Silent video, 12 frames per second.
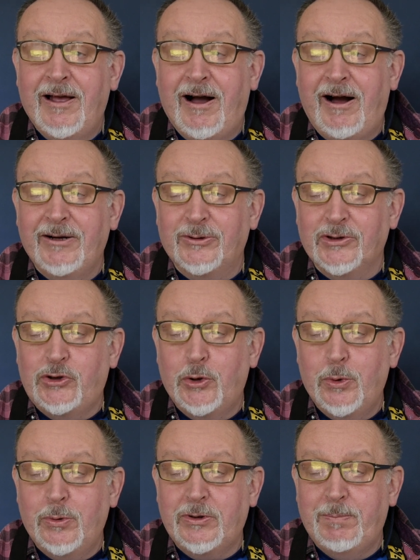I got
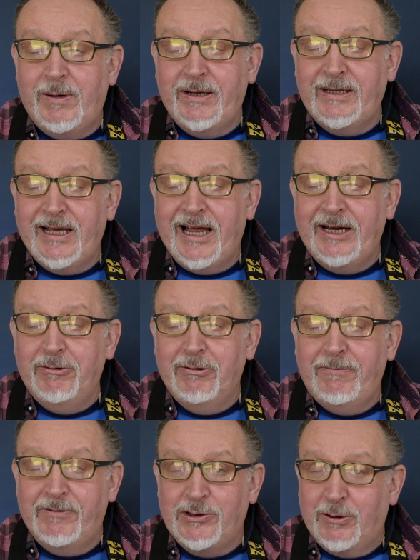talked by the
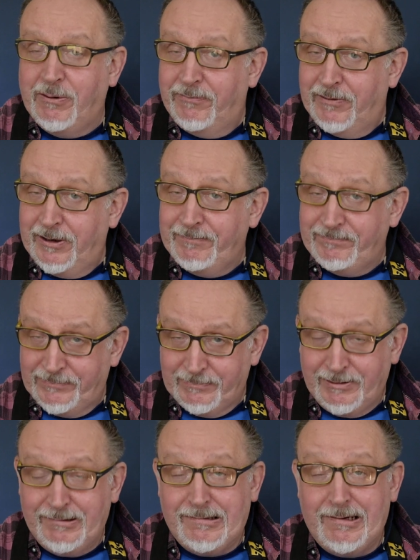angry photographer.
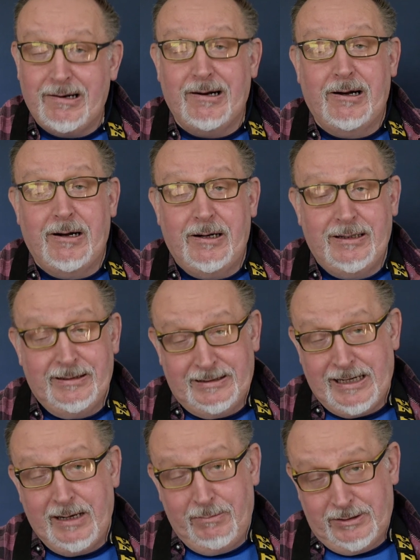Oh,
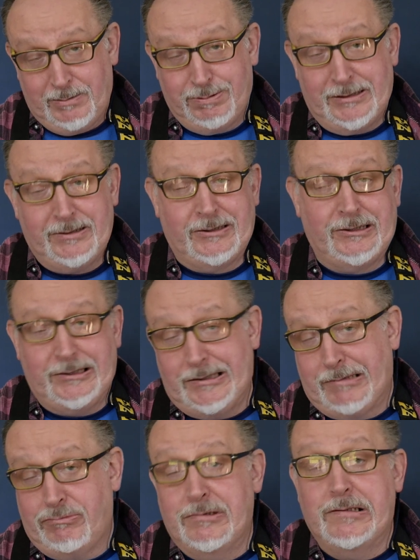it's a piece of
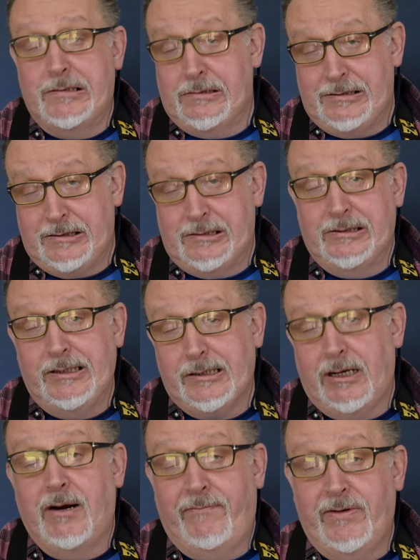shit. Oh,
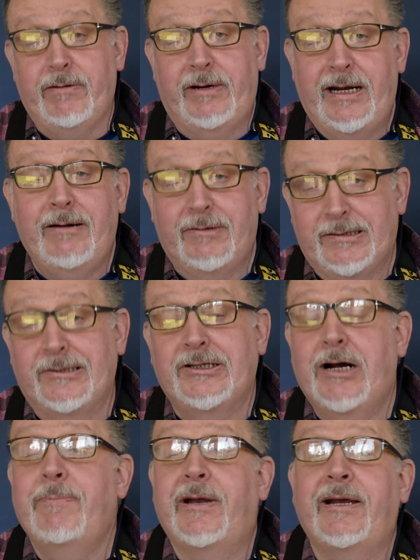Nikon, a very arrogant
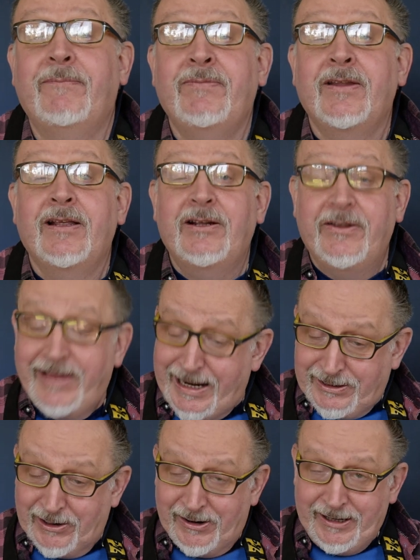company.
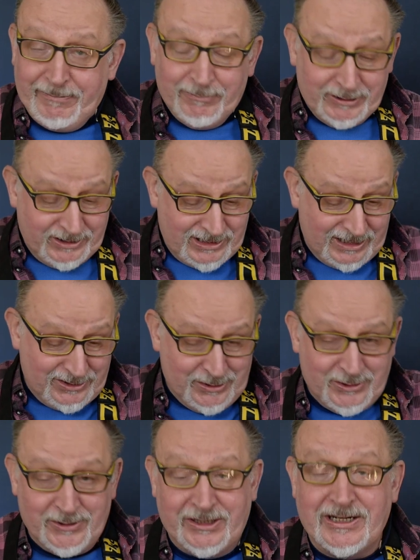That guy with the
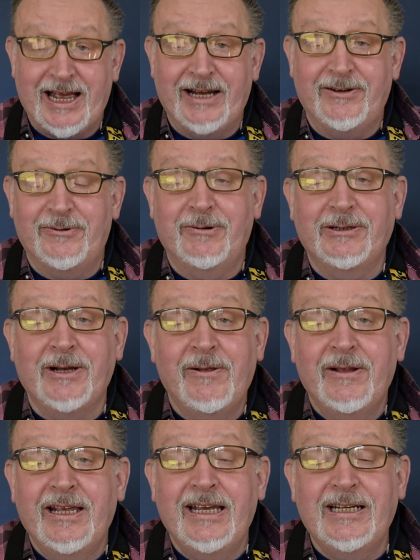tattoos on his hands and all that,
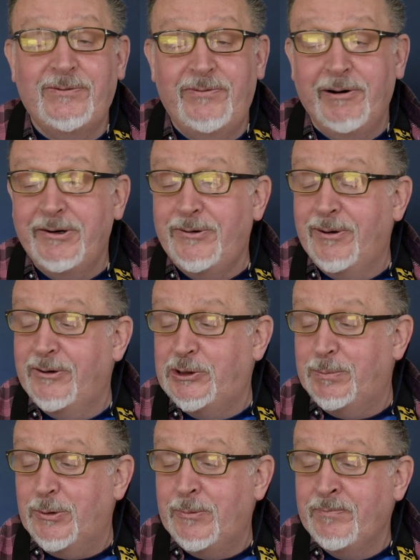he's very
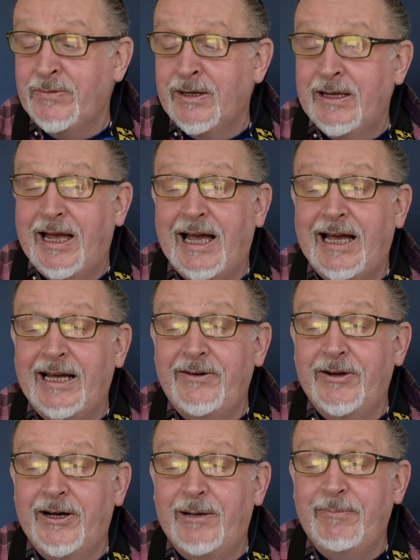knowledgeable,
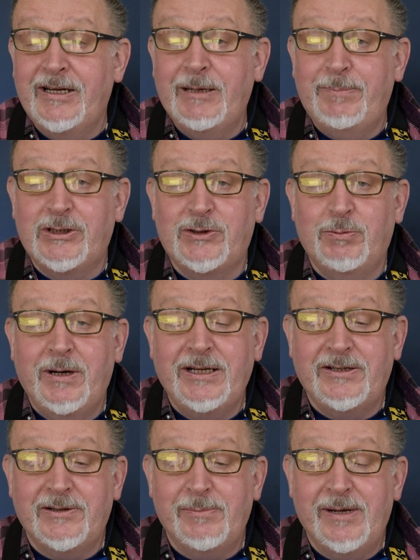and he
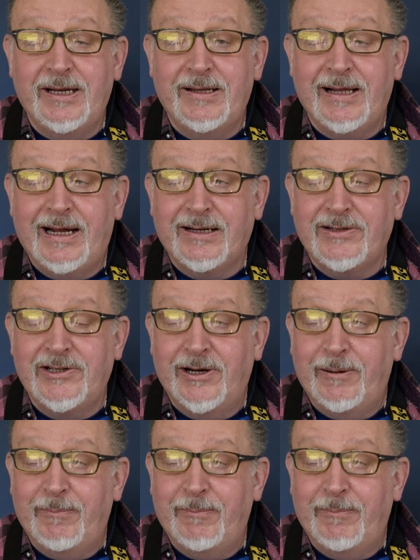persuaded me that